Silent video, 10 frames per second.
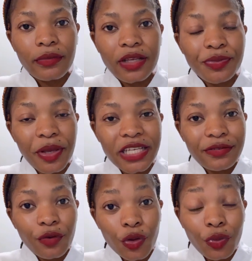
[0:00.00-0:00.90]
space
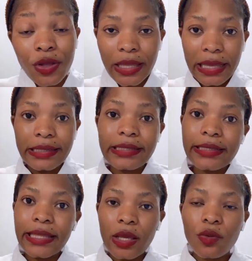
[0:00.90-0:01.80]
for you. Yes,
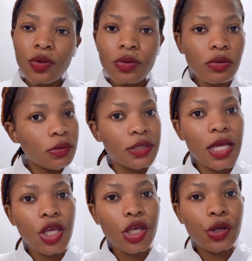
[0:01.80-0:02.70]
they will
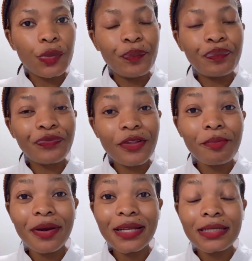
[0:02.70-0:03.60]
take you,
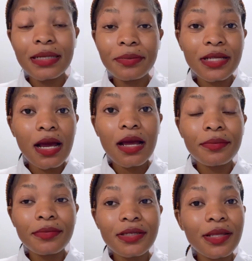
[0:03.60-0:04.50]
but
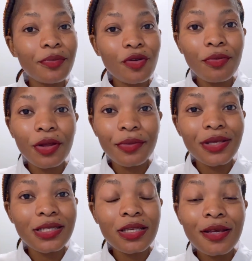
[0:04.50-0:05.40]
sometimes the problem
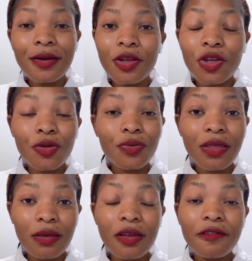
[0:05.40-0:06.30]
is
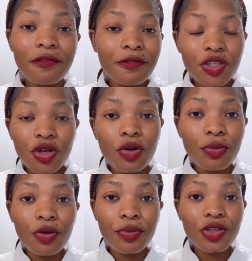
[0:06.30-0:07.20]
they have
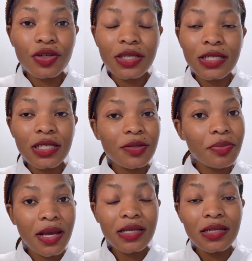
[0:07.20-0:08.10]
job opportunities
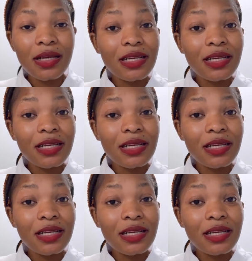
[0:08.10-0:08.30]
but